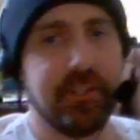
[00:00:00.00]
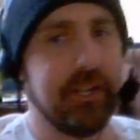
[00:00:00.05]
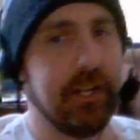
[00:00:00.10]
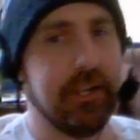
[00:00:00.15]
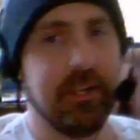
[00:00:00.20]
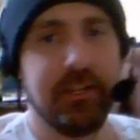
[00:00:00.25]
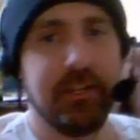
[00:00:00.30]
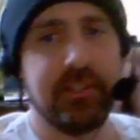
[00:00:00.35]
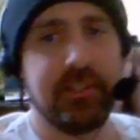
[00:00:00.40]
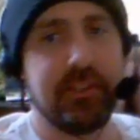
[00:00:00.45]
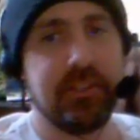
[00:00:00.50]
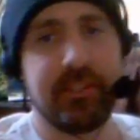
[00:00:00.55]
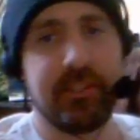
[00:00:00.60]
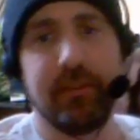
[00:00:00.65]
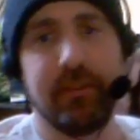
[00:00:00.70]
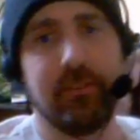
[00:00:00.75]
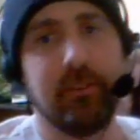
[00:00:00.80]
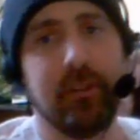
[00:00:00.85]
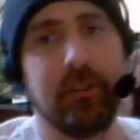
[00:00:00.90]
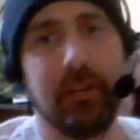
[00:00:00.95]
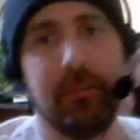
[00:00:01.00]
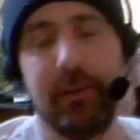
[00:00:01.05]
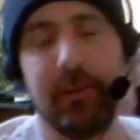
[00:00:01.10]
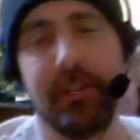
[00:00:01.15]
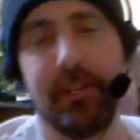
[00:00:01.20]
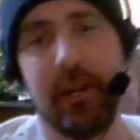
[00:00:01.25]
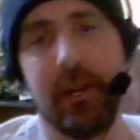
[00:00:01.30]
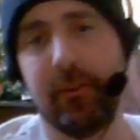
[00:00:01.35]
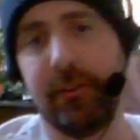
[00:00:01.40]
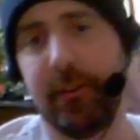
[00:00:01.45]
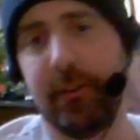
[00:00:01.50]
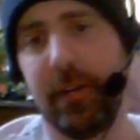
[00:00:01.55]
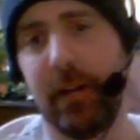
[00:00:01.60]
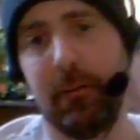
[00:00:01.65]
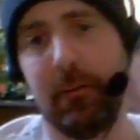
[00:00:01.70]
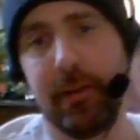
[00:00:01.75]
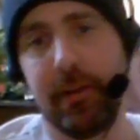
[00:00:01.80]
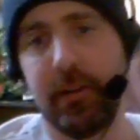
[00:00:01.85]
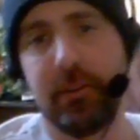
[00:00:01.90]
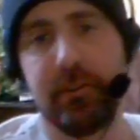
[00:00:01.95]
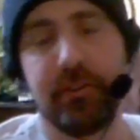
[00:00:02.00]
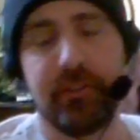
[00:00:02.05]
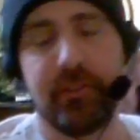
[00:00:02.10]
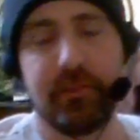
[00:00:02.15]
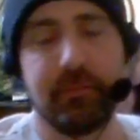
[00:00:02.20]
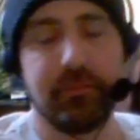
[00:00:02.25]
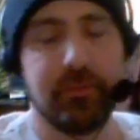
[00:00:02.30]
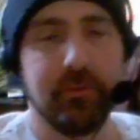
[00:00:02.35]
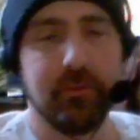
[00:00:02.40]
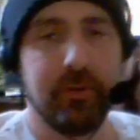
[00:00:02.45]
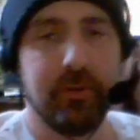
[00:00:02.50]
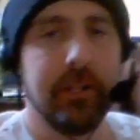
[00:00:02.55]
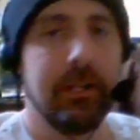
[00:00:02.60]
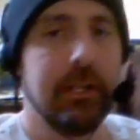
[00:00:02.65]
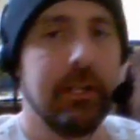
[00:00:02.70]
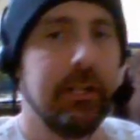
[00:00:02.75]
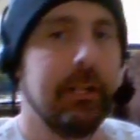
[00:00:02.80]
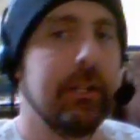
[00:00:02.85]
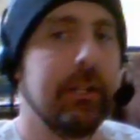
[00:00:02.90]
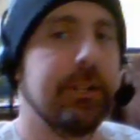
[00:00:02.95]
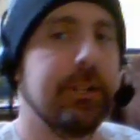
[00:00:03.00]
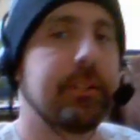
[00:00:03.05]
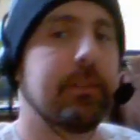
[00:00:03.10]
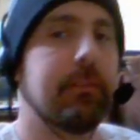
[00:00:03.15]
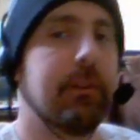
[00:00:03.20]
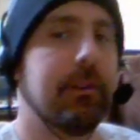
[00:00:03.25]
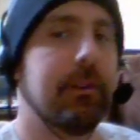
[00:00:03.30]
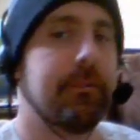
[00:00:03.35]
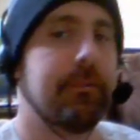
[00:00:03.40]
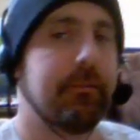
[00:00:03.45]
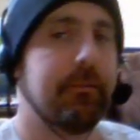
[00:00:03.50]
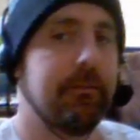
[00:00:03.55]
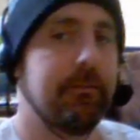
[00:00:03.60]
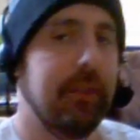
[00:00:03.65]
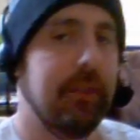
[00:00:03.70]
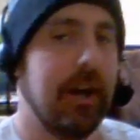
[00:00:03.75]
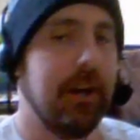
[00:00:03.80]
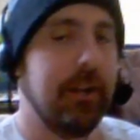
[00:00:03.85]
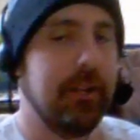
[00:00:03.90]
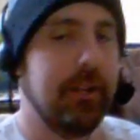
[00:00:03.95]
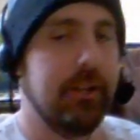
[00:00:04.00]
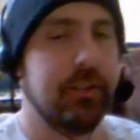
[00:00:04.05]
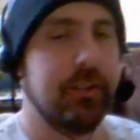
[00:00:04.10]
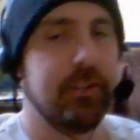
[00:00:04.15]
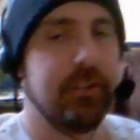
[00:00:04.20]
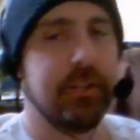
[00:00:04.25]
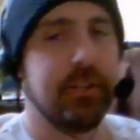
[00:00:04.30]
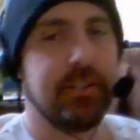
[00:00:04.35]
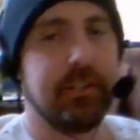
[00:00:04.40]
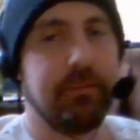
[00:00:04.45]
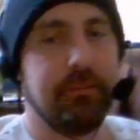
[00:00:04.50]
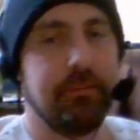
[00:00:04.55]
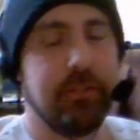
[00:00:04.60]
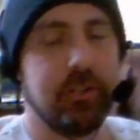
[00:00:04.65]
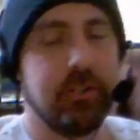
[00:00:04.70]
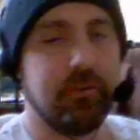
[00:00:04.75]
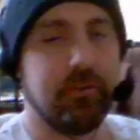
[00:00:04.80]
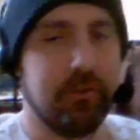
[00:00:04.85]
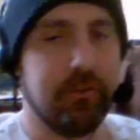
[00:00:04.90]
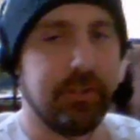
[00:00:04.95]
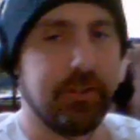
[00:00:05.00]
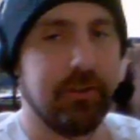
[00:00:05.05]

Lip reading: That yeast has never let me down in all my years of brewing, so I threw that in just to be sure.